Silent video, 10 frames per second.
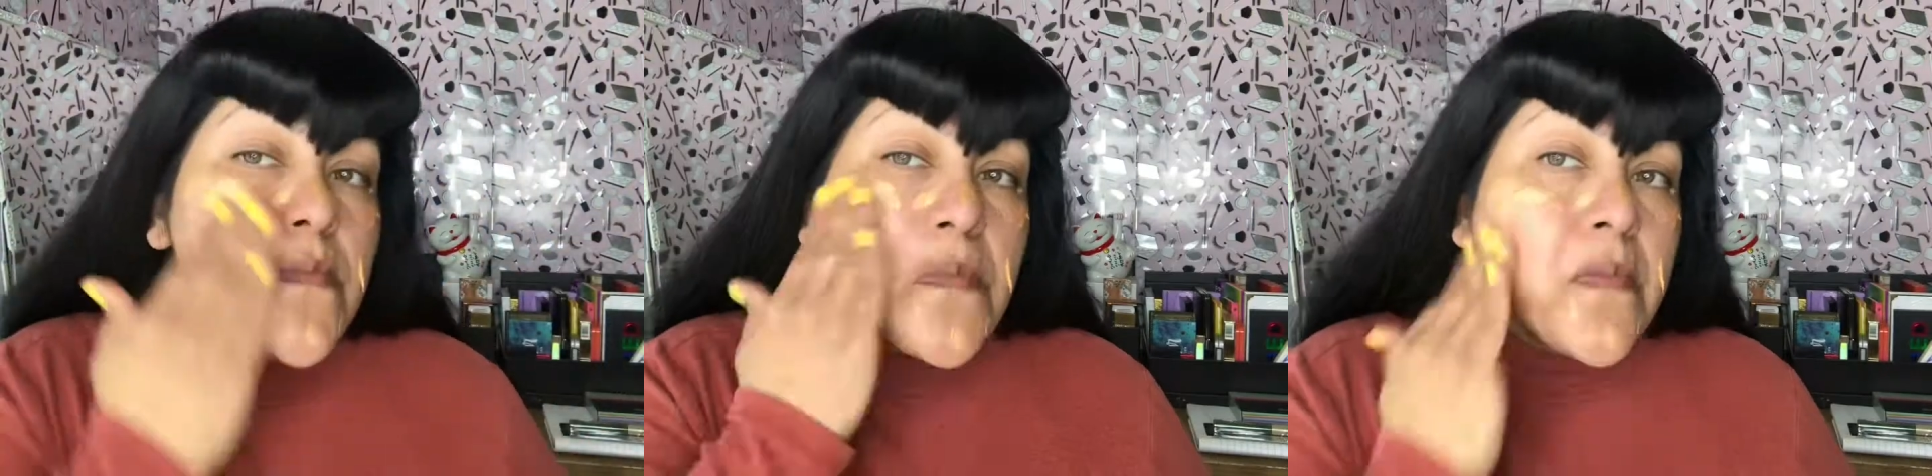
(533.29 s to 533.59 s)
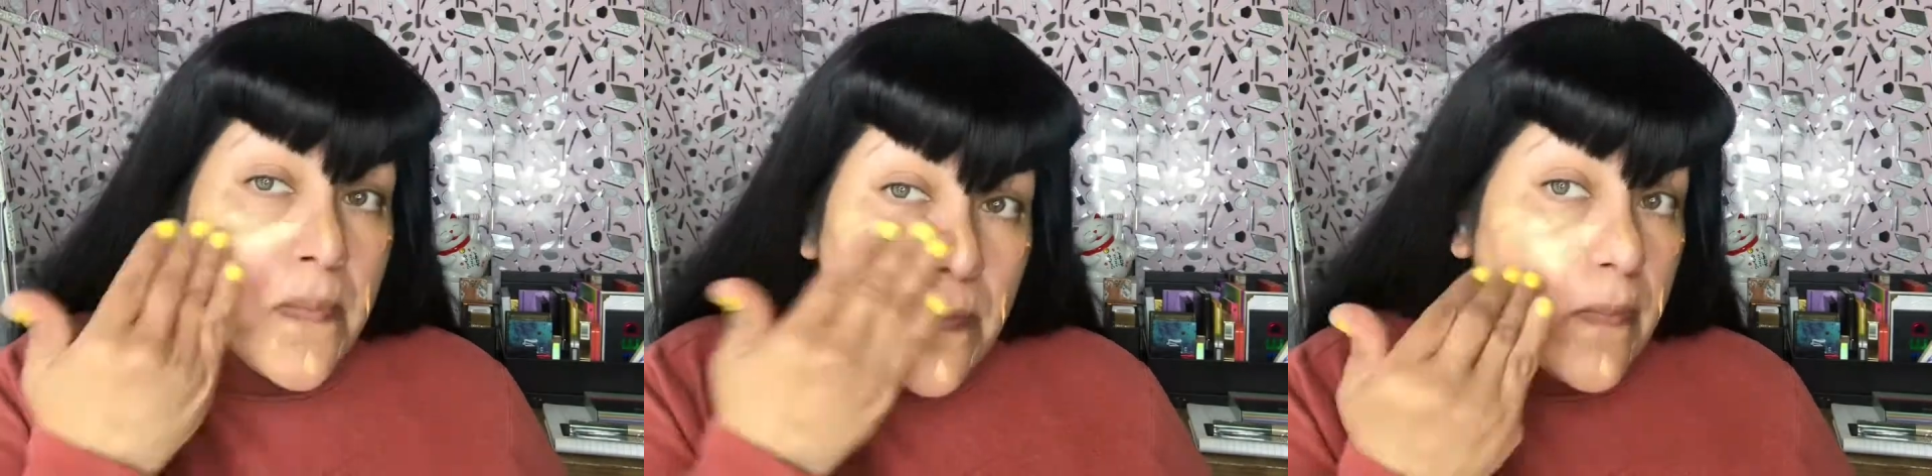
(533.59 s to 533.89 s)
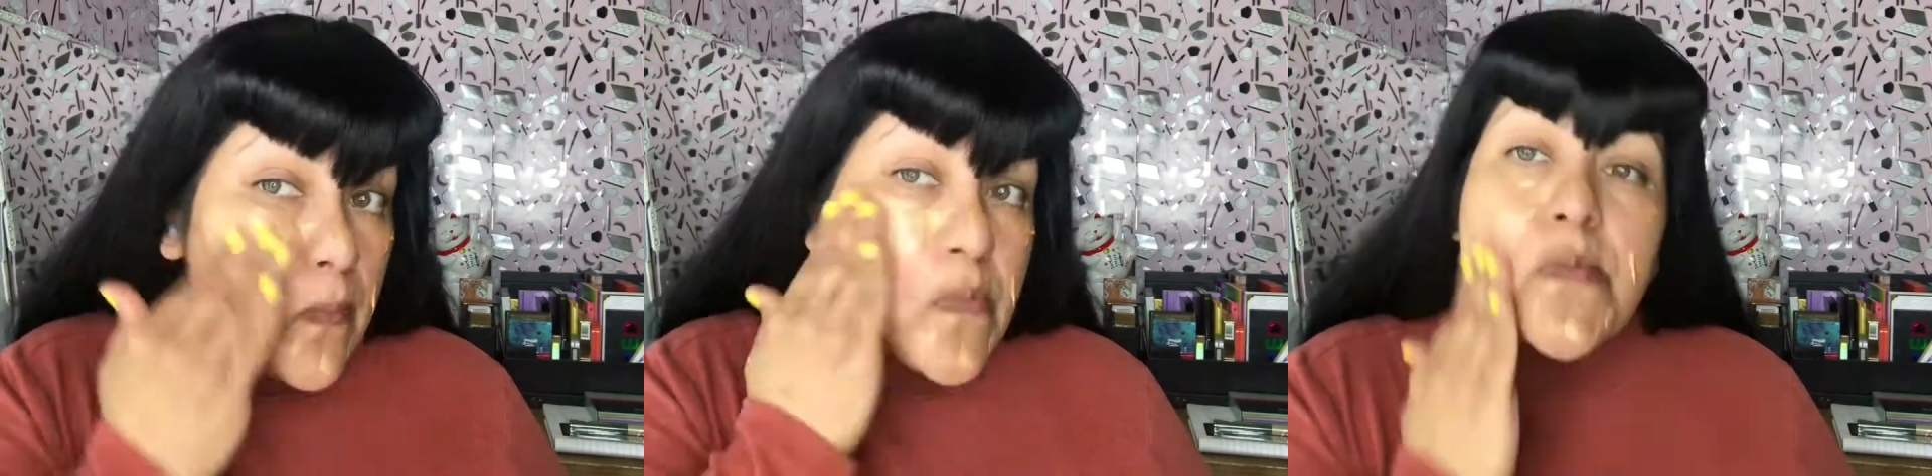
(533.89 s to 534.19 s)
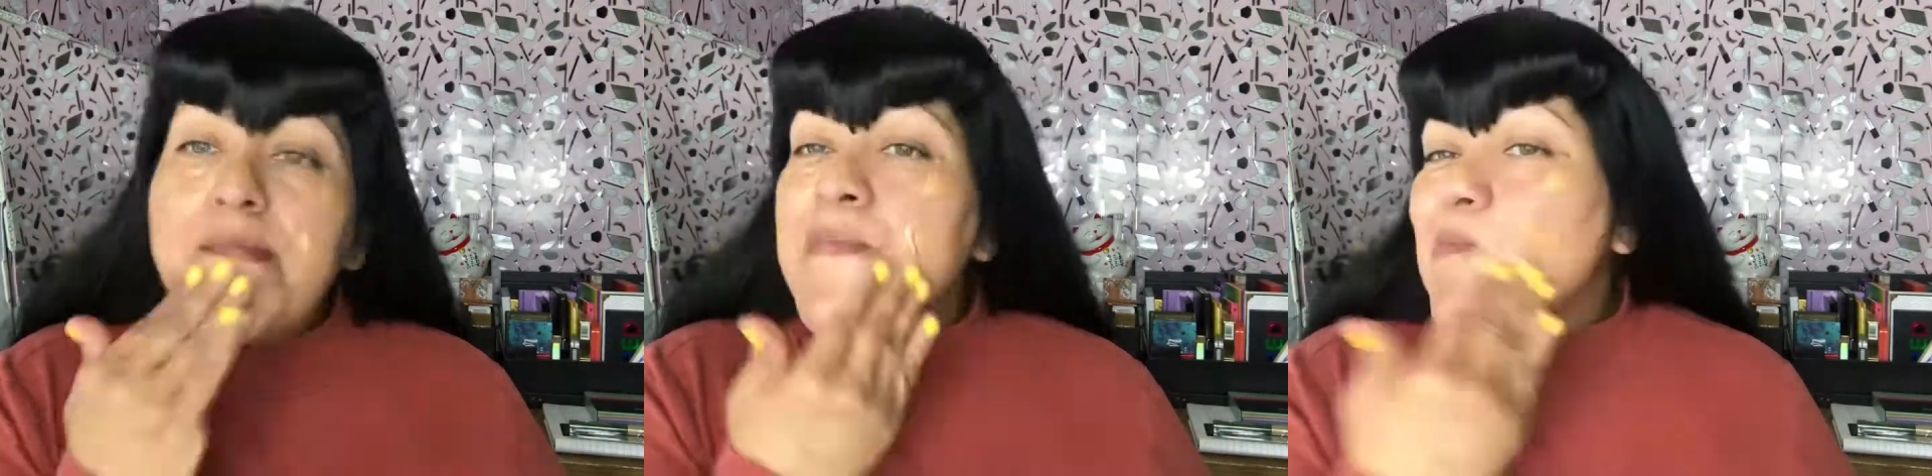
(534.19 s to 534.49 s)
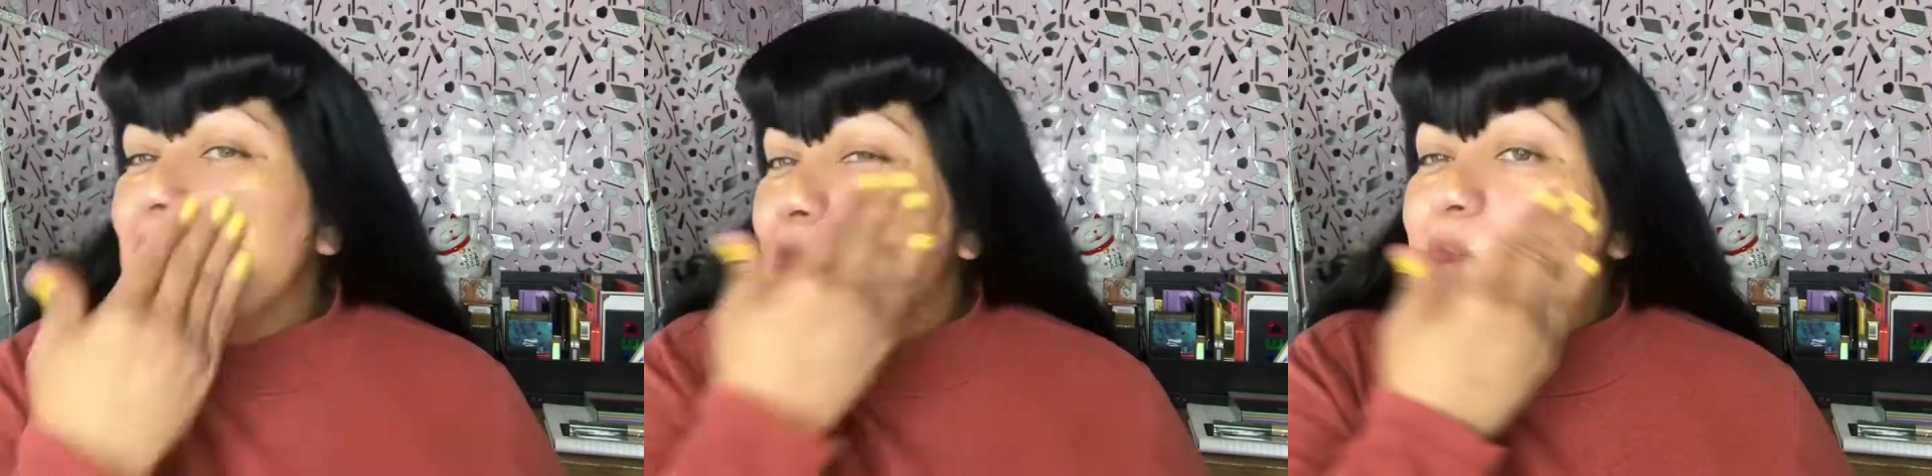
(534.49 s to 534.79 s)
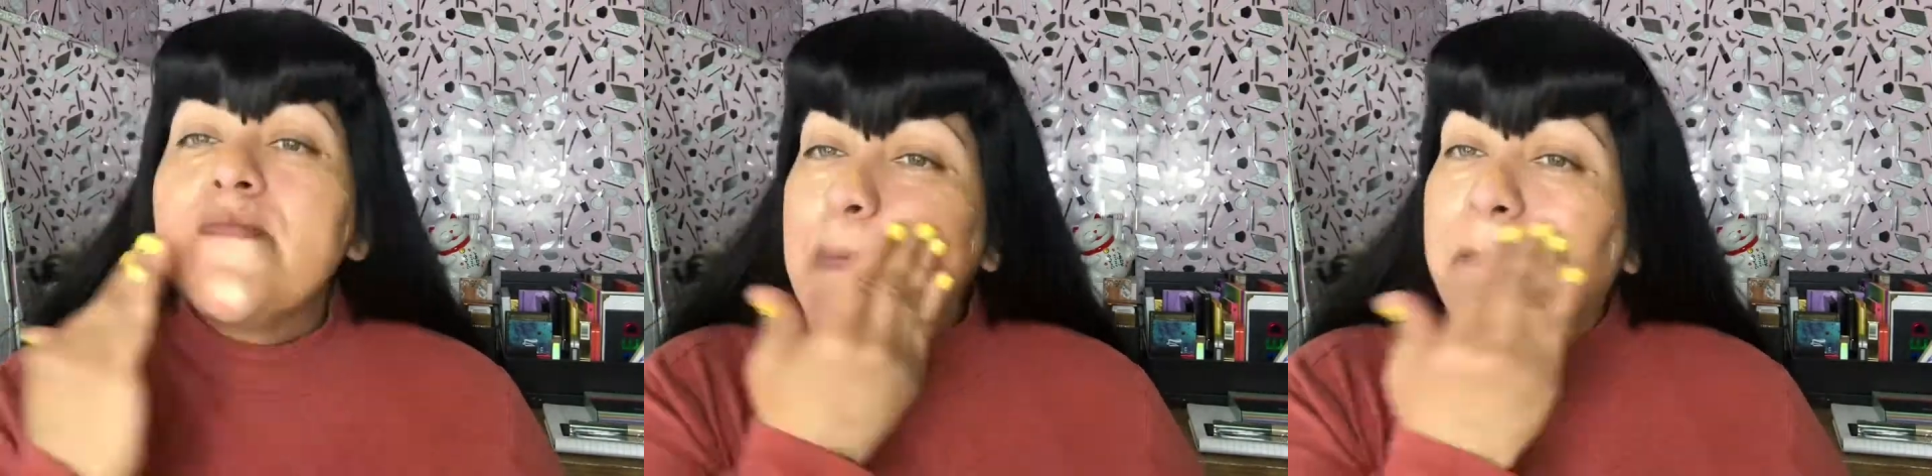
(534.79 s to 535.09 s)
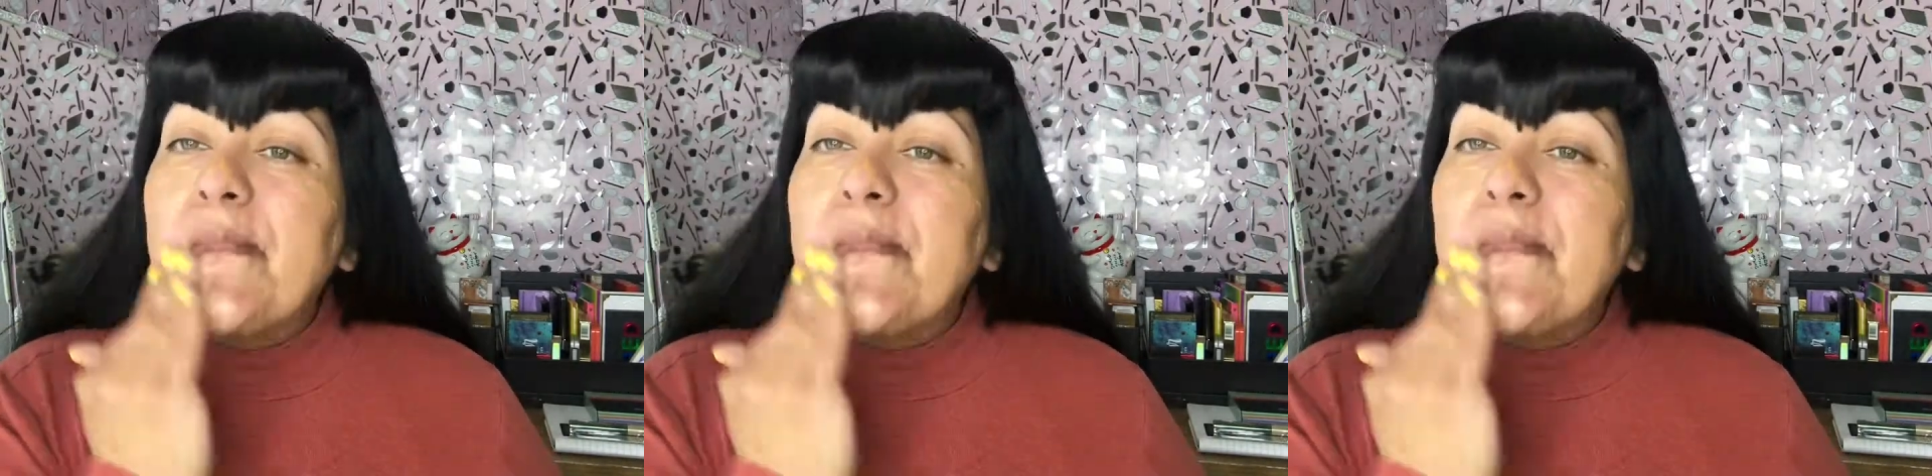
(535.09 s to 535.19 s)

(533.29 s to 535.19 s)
and spread that everywhere.